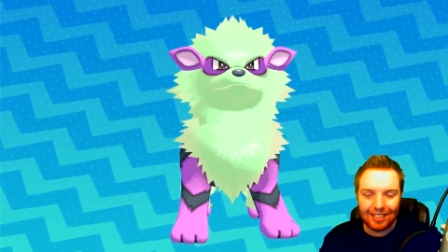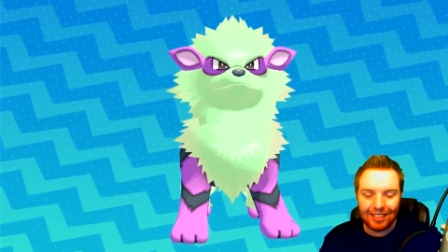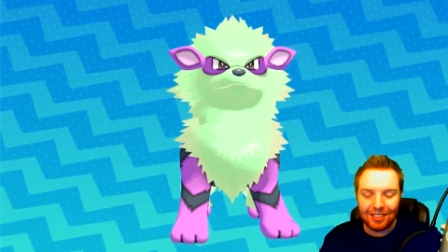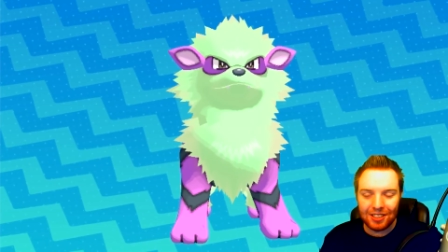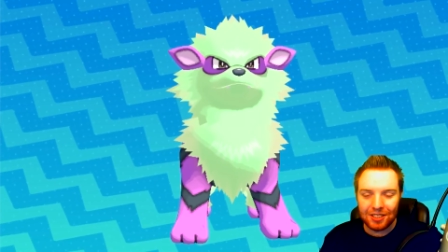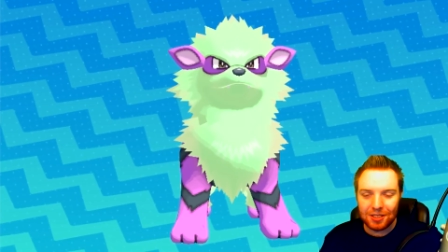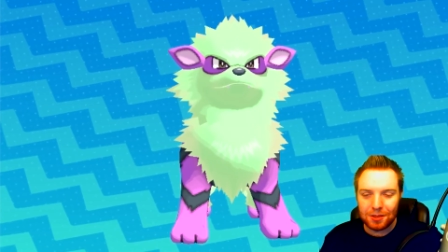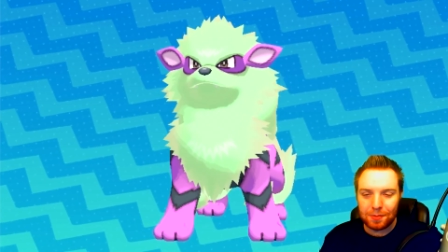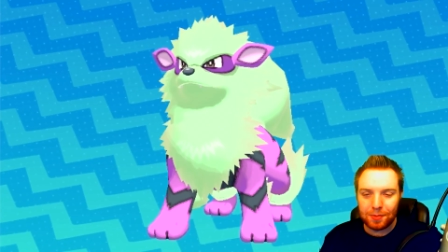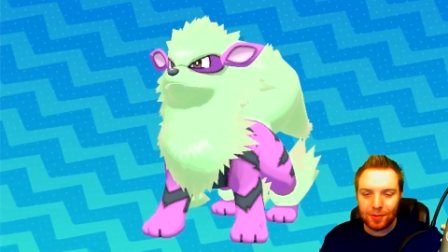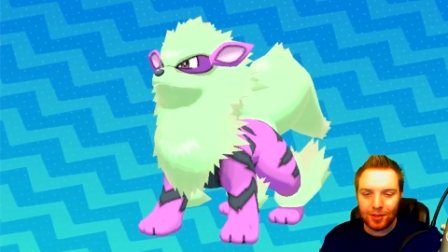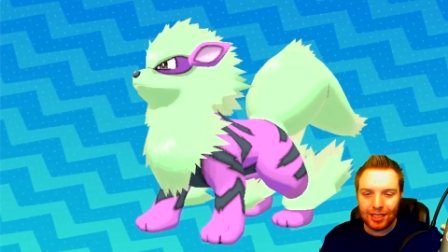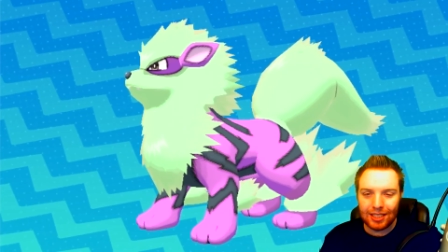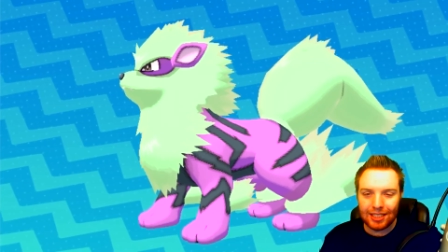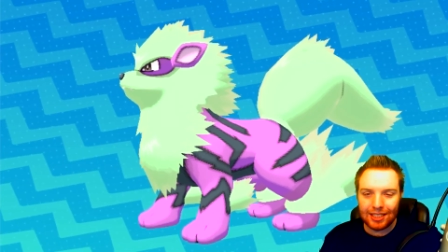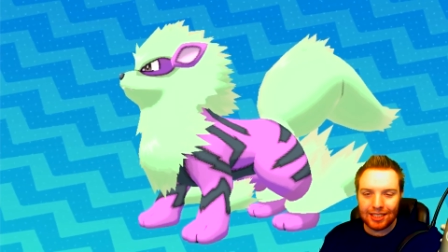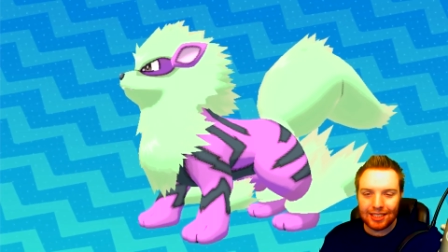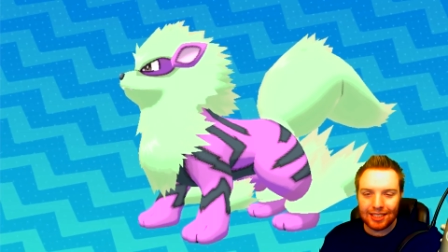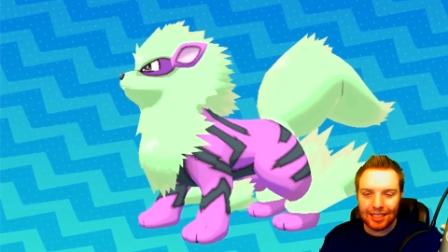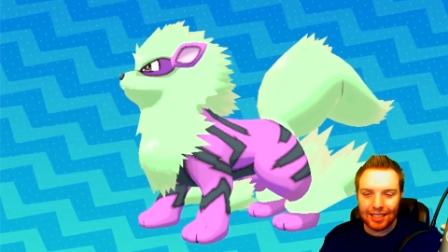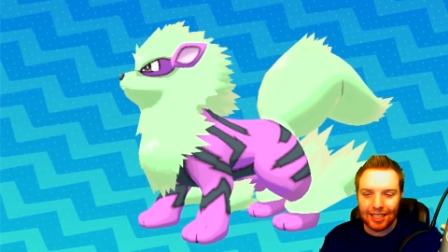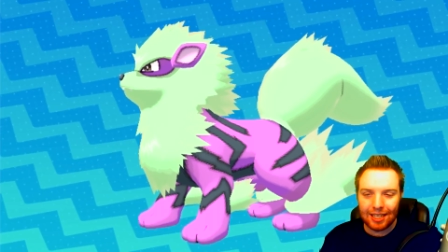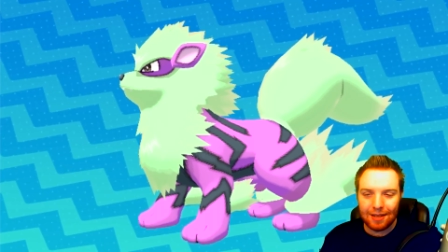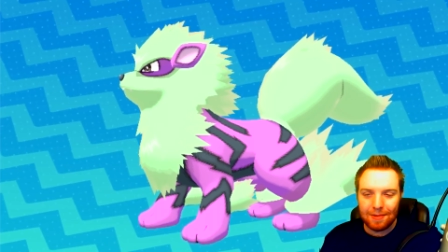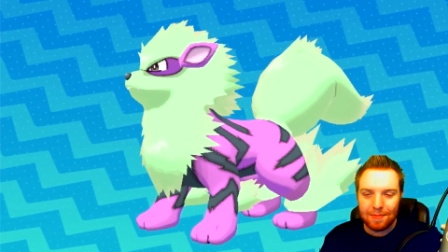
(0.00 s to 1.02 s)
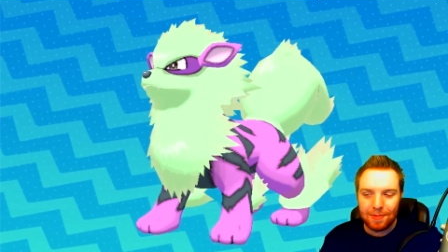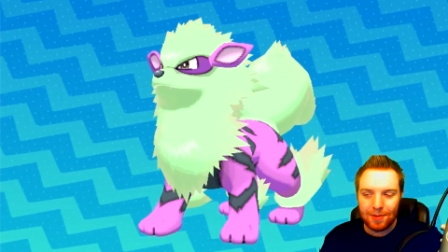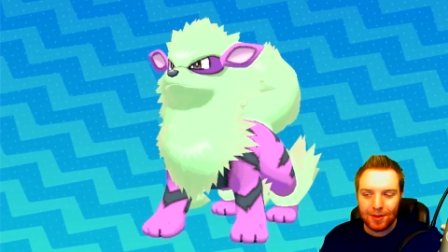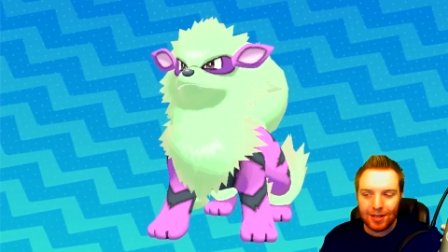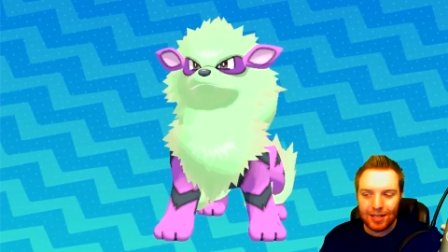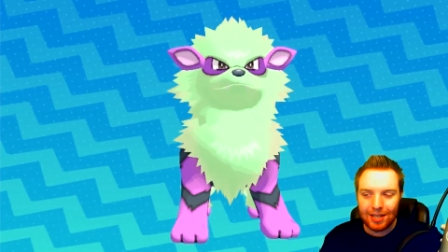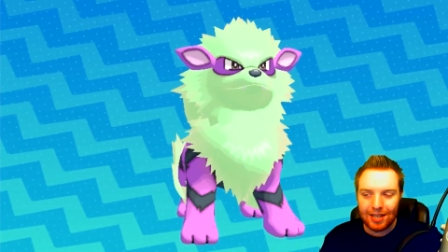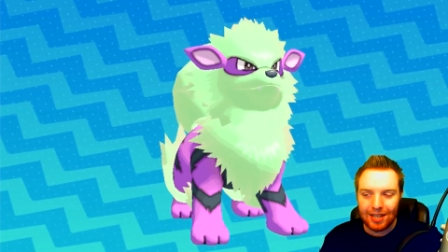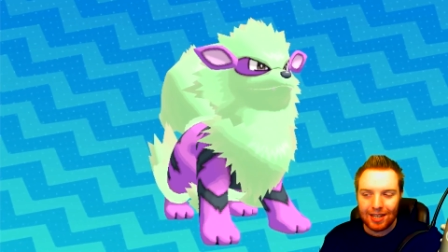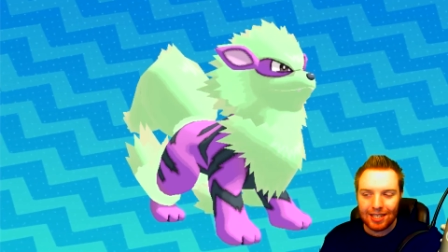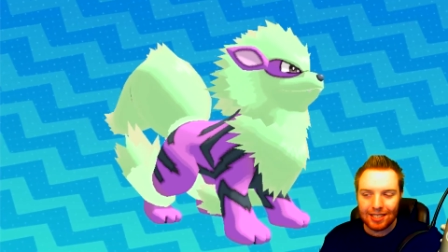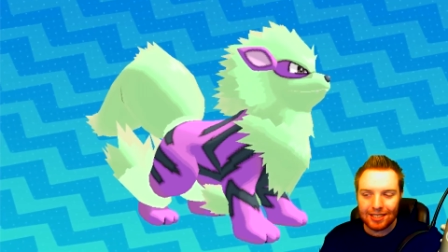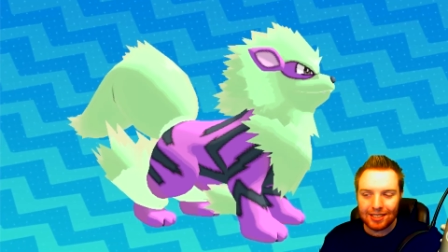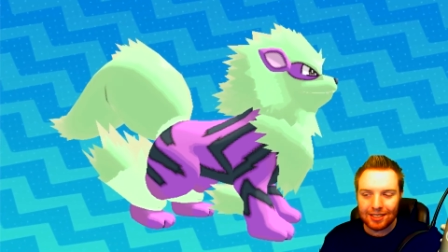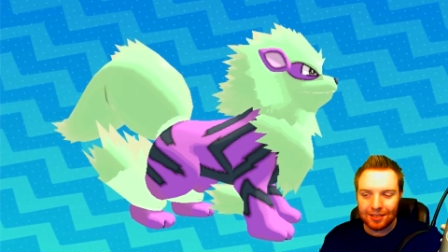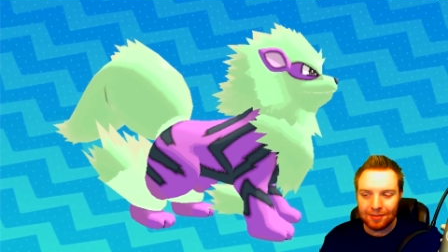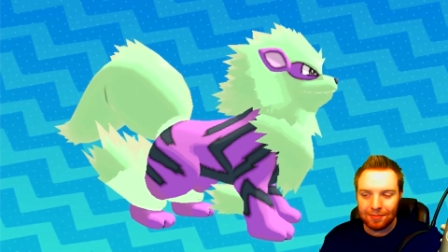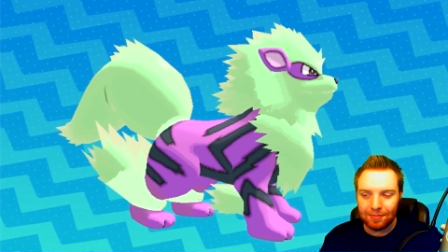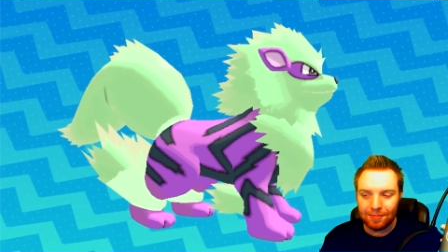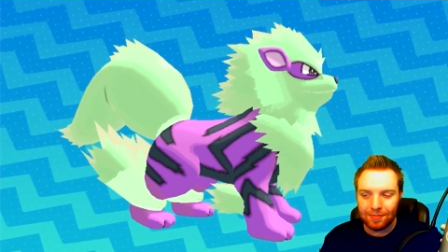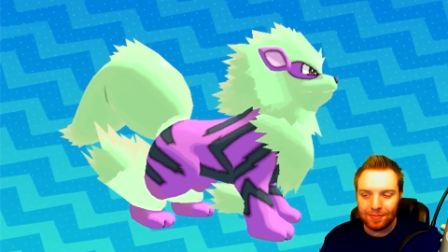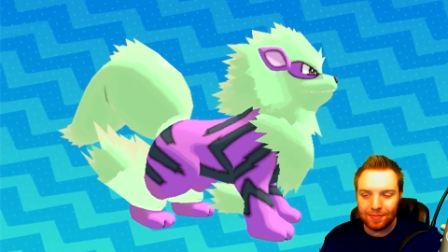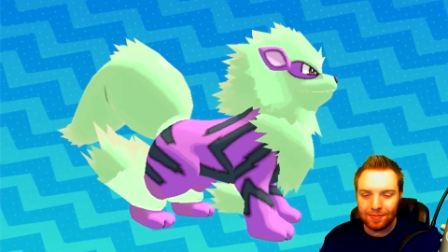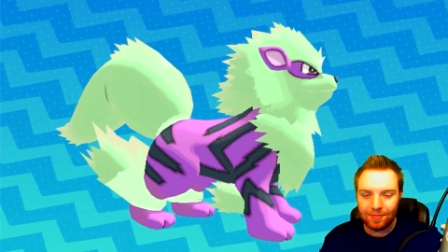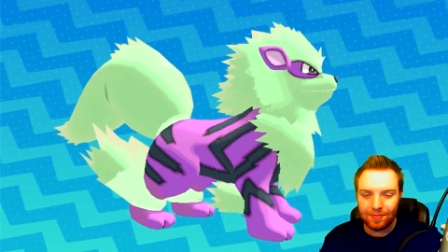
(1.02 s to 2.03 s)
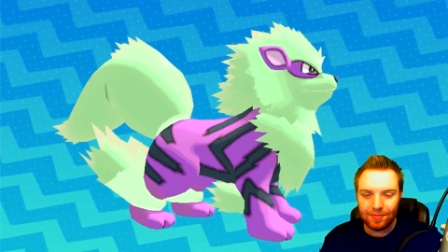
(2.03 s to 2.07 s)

It looks pretty sick and pretty awesome.